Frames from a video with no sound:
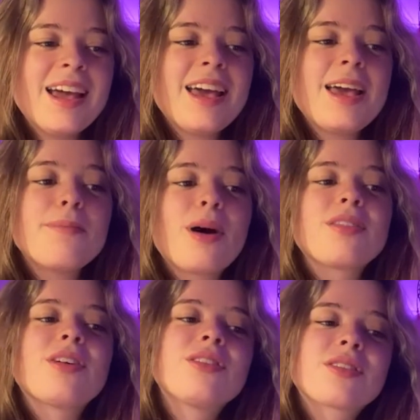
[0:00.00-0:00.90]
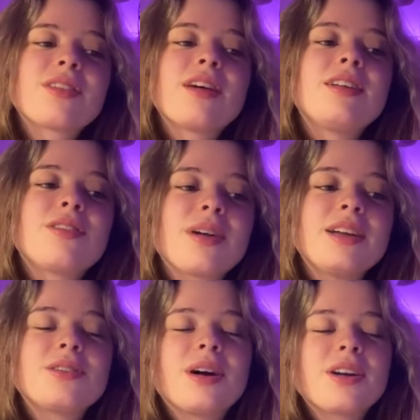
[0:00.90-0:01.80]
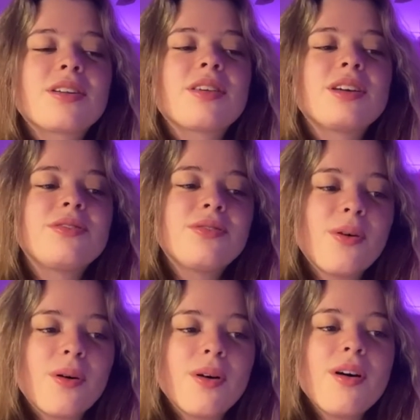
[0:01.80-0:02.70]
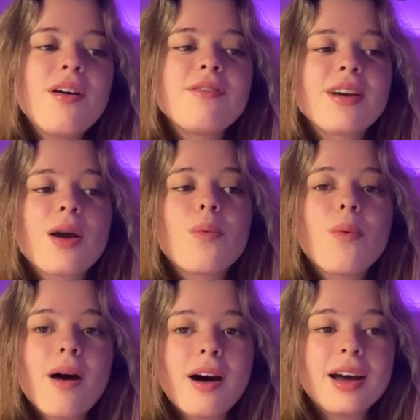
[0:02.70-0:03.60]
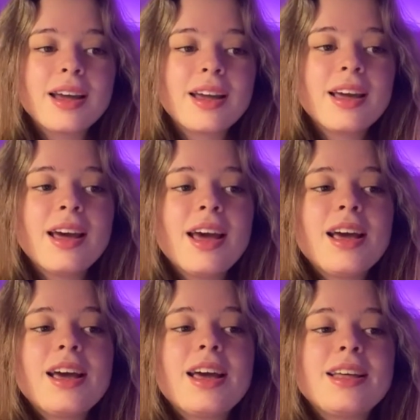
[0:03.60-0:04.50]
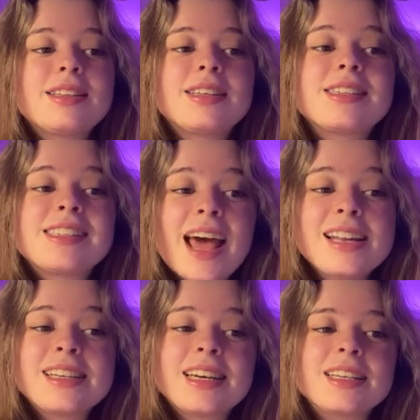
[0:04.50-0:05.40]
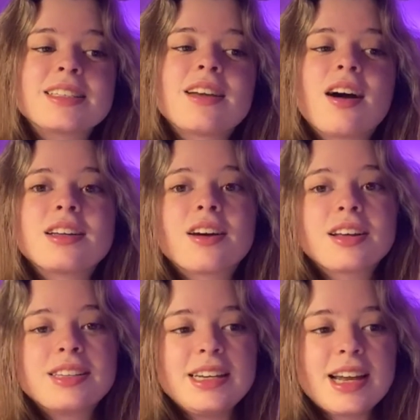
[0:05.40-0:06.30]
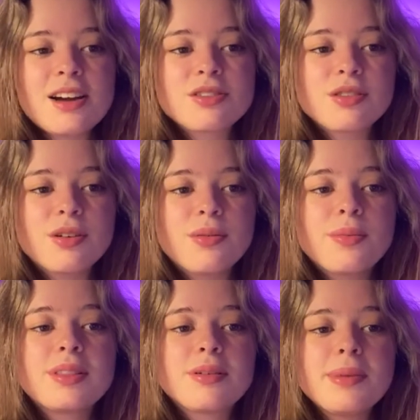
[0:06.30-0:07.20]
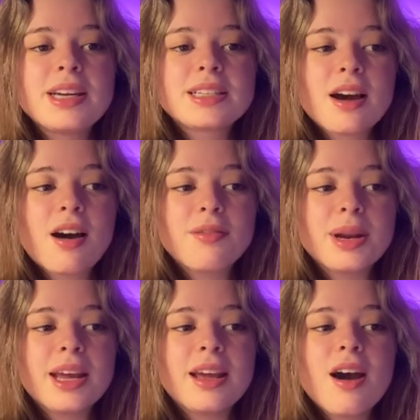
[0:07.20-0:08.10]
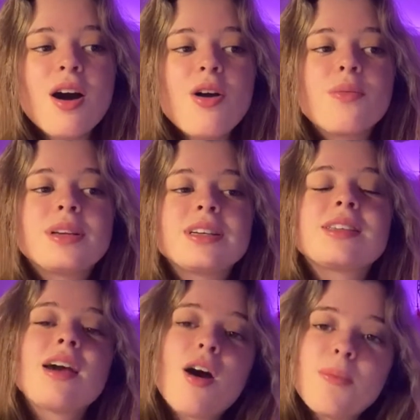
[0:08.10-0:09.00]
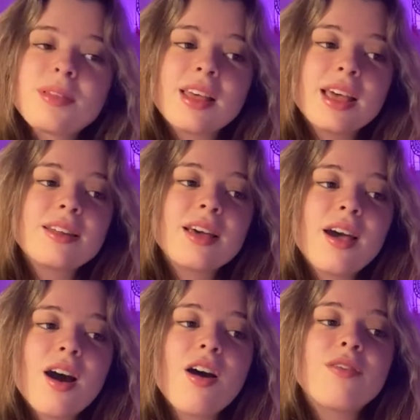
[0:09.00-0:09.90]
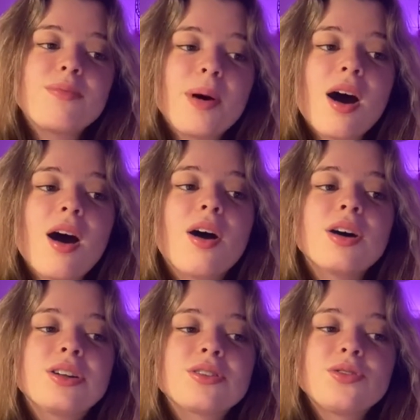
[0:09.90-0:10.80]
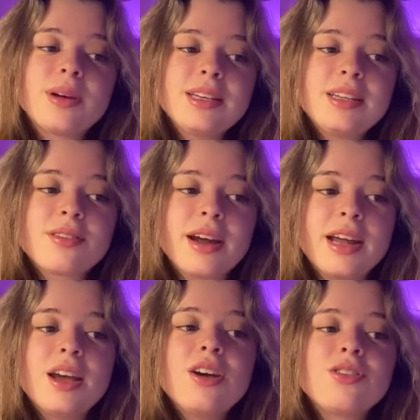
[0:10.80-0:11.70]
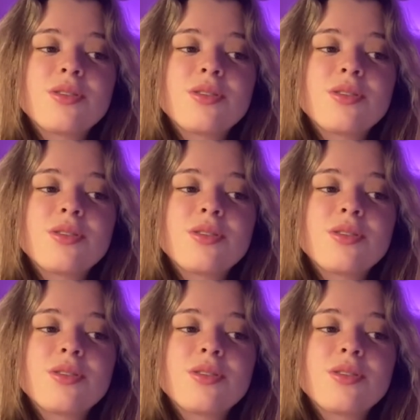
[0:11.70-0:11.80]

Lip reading: In bars 133 to 134, figure Y is descending starting on a C natural with diminished harmony, which is the opposite of bar 123 to